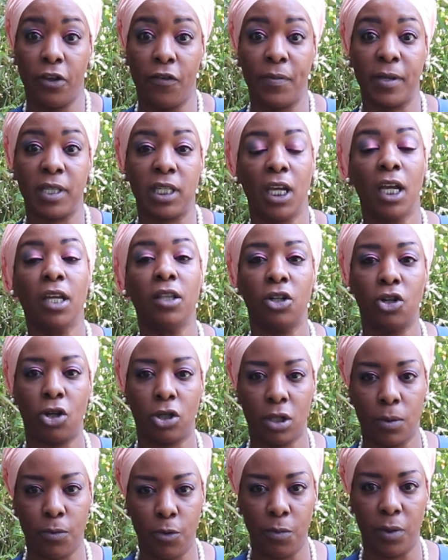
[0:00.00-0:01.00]
You've been seeing the
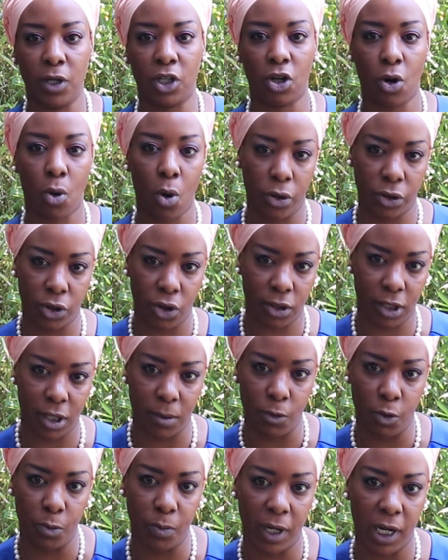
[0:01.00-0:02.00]
Dr. Mumbi Show on Dr.
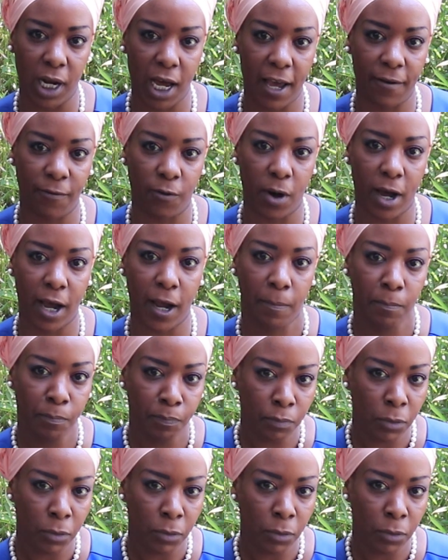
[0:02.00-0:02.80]
Mumbi Live, where